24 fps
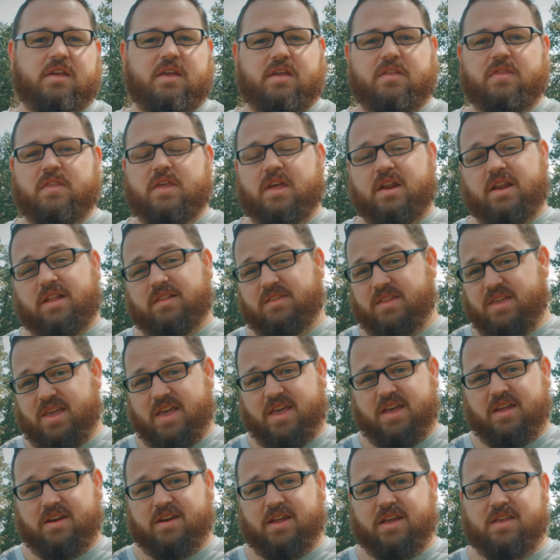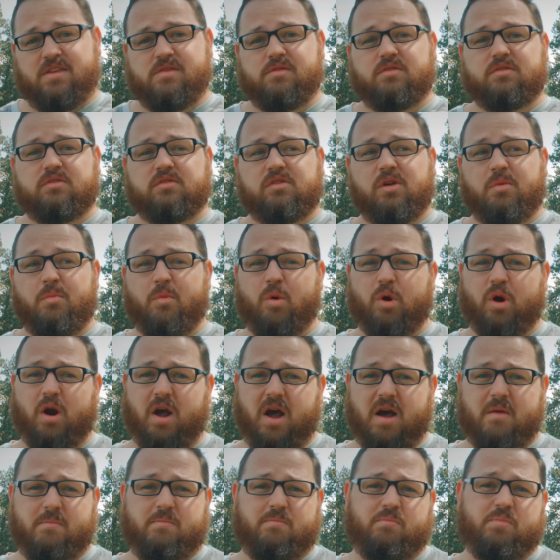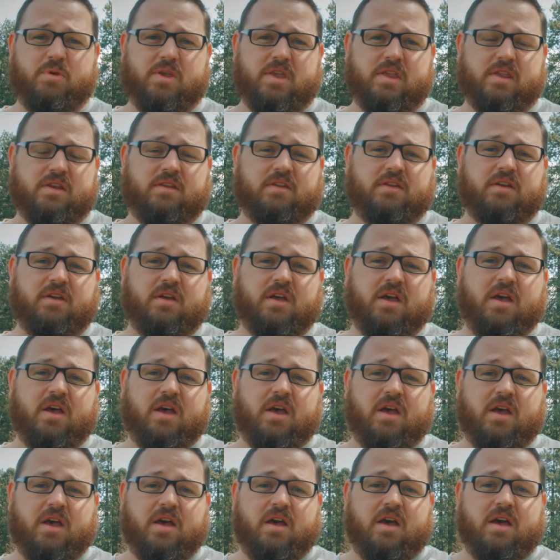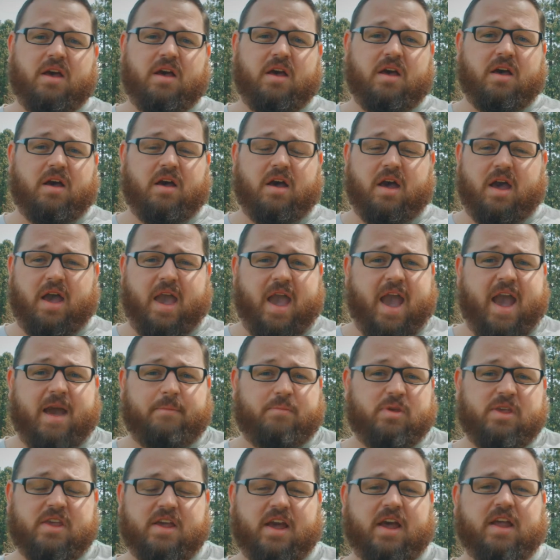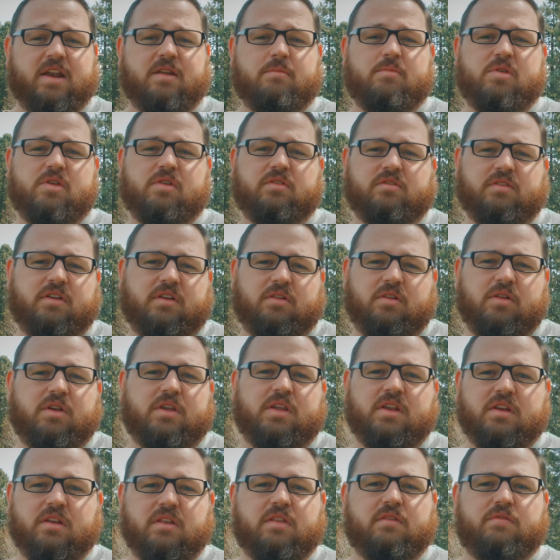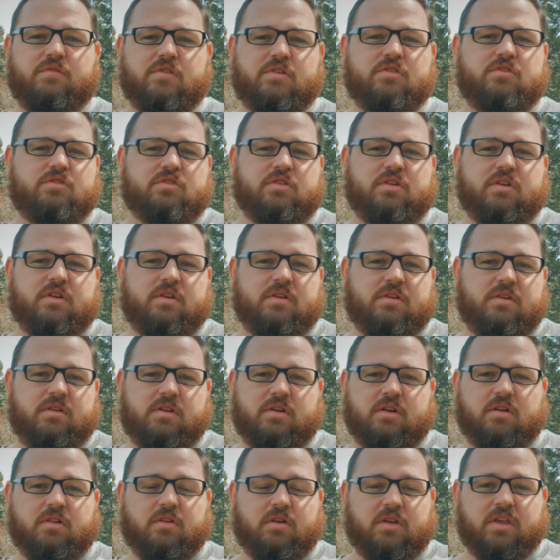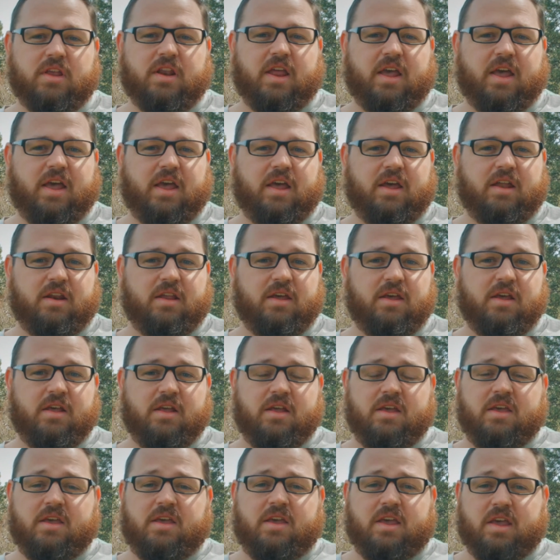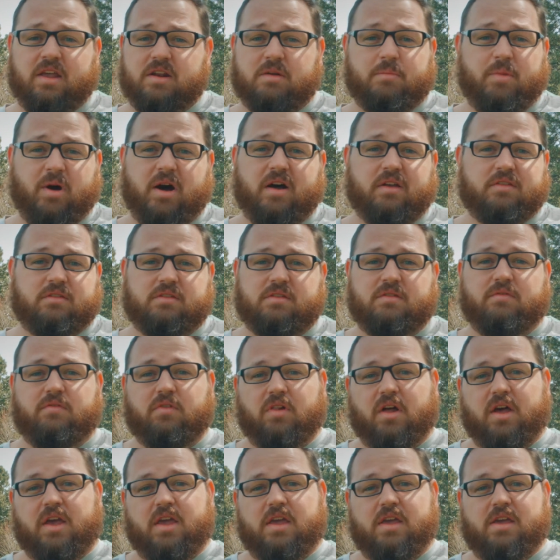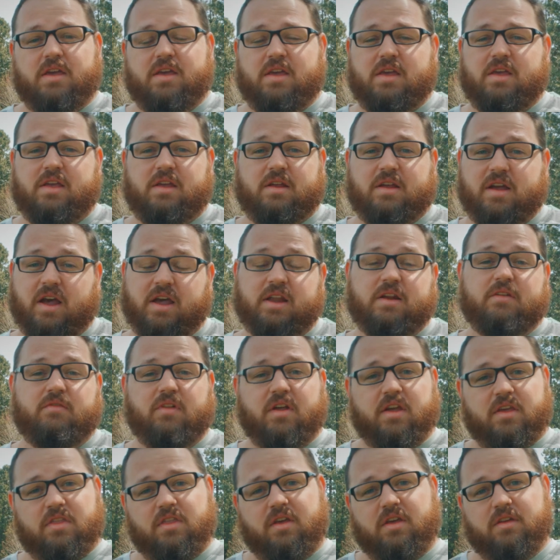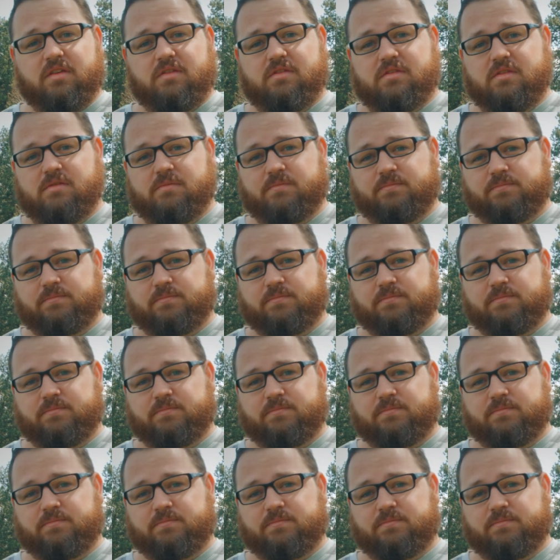And then at the end, I used more upbeat, happy kind of music, looking to the future and, you know, looking ahead in a positive light, kind of like this.